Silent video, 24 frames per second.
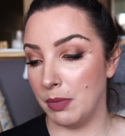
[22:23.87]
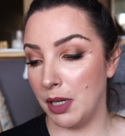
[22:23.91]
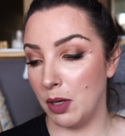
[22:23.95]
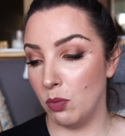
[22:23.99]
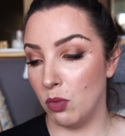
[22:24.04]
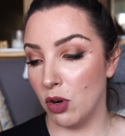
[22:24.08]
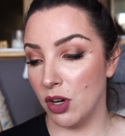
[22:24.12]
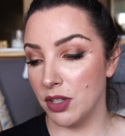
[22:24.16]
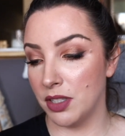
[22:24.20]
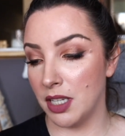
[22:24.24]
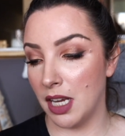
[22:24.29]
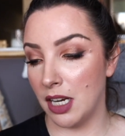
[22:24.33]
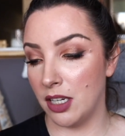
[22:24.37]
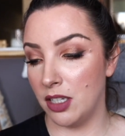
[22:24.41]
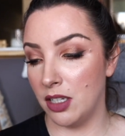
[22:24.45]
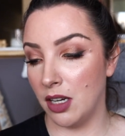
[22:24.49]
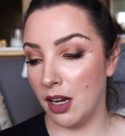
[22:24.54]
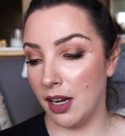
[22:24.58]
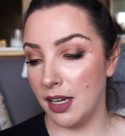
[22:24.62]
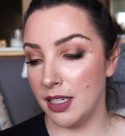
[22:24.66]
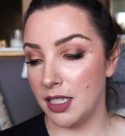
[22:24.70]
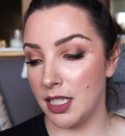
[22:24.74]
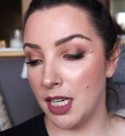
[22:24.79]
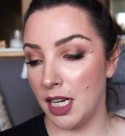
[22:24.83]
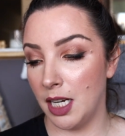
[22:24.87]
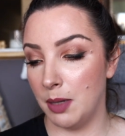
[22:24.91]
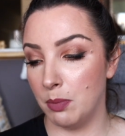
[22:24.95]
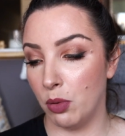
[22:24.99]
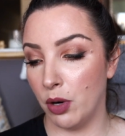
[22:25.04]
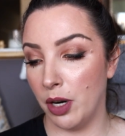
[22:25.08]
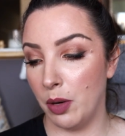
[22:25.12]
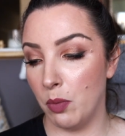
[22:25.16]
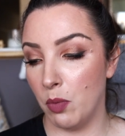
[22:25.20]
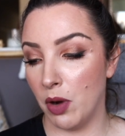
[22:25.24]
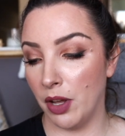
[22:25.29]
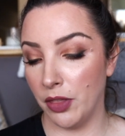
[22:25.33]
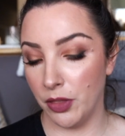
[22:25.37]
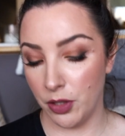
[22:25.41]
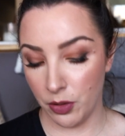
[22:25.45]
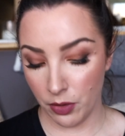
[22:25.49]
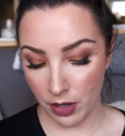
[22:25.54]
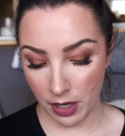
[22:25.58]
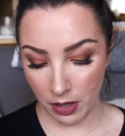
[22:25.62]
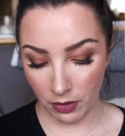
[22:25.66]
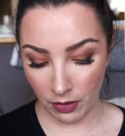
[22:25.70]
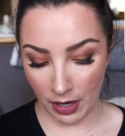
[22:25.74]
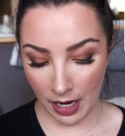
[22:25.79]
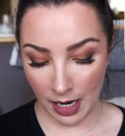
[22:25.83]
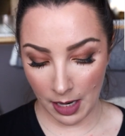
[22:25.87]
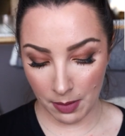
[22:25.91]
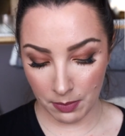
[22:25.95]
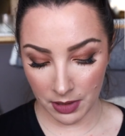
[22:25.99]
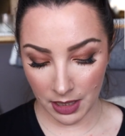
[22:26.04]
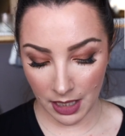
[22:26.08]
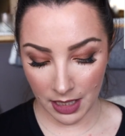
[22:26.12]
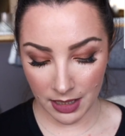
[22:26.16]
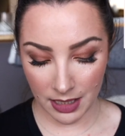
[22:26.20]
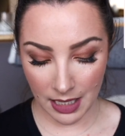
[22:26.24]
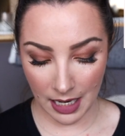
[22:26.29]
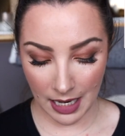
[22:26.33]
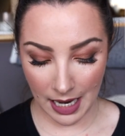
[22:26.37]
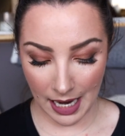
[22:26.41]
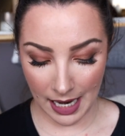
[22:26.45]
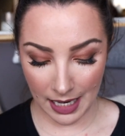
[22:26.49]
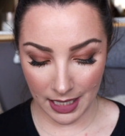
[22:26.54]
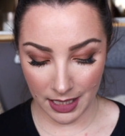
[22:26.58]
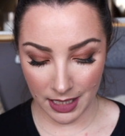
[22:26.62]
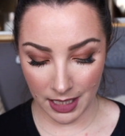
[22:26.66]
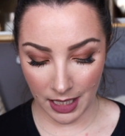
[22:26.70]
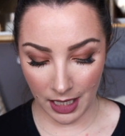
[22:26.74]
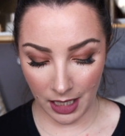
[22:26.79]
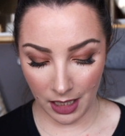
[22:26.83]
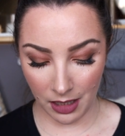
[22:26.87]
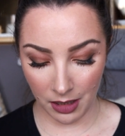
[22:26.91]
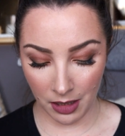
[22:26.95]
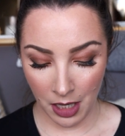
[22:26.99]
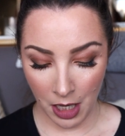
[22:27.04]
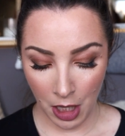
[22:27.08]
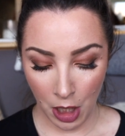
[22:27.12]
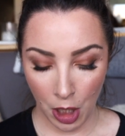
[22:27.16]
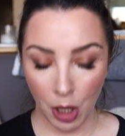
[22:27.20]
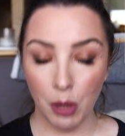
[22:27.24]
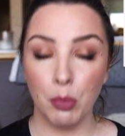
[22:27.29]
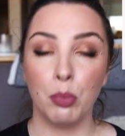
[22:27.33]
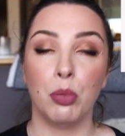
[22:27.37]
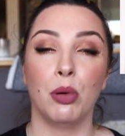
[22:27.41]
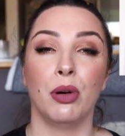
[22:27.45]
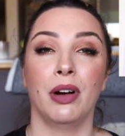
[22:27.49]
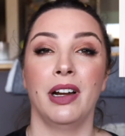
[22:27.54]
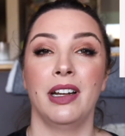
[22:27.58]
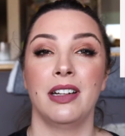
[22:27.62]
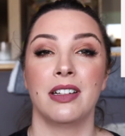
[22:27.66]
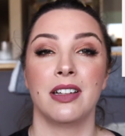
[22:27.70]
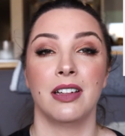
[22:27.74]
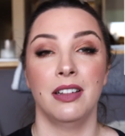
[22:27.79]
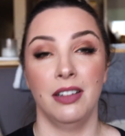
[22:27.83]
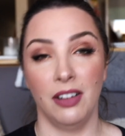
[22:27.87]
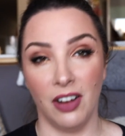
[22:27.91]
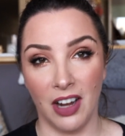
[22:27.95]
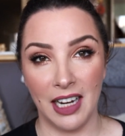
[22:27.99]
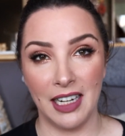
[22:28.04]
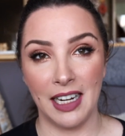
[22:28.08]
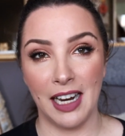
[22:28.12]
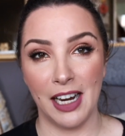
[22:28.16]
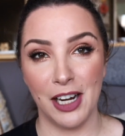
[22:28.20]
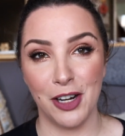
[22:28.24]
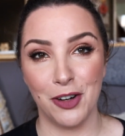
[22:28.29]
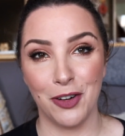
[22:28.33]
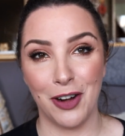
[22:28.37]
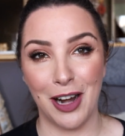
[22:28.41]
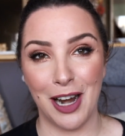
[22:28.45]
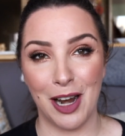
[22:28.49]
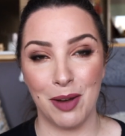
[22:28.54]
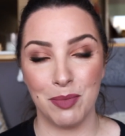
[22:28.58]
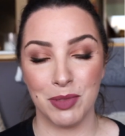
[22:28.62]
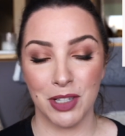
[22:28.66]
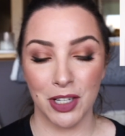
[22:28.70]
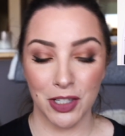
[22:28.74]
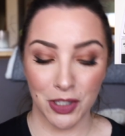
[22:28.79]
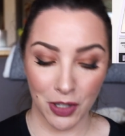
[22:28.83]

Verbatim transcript: It was at nineteen point one three grams. It's at eighteen point nine eight grams.